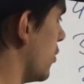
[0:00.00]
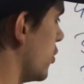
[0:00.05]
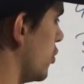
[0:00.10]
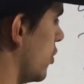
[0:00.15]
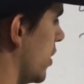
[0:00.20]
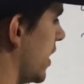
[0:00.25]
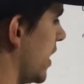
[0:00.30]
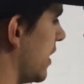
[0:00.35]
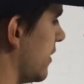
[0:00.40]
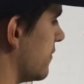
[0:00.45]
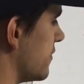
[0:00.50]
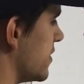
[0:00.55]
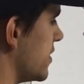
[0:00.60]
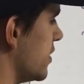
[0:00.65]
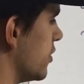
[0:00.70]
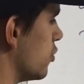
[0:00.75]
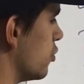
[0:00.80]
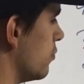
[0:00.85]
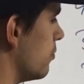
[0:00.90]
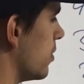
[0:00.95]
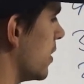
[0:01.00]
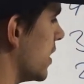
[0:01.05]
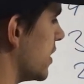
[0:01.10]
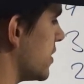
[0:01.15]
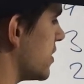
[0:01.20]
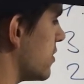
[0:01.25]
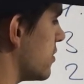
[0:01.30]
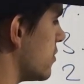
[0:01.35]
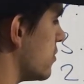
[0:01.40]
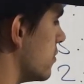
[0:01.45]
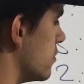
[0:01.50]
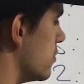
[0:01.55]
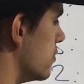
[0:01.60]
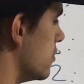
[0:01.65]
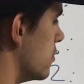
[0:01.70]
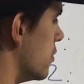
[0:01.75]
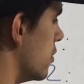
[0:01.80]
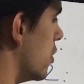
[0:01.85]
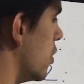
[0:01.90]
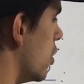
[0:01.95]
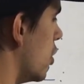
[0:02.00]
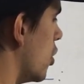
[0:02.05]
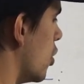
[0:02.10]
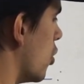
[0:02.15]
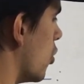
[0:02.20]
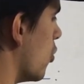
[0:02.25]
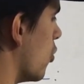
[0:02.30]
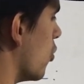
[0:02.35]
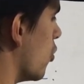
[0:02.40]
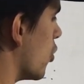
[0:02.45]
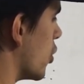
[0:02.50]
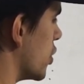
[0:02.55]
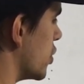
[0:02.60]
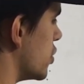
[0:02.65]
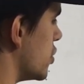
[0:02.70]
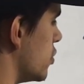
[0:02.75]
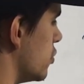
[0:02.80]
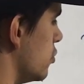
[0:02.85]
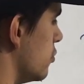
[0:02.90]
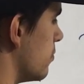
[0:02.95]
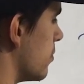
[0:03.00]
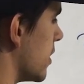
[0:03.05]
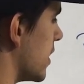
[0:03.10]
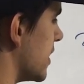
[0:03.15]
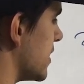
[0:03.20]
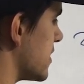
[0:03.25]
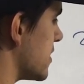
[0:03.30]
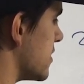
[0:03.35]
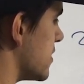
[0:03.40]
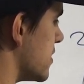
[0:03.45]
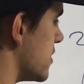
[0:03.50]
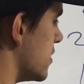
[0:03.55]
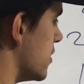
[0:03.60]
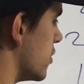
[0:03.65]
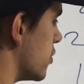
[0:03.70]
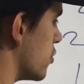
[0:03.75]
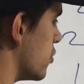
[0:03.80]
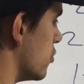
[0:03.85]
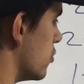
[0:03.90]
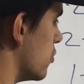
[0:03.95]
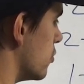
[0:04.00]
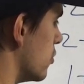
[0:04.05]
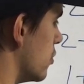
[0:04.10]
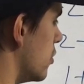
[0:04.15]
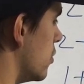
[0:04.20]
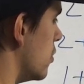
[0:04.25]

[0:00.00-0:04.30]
you have 0 plus 2 or 2 plus 0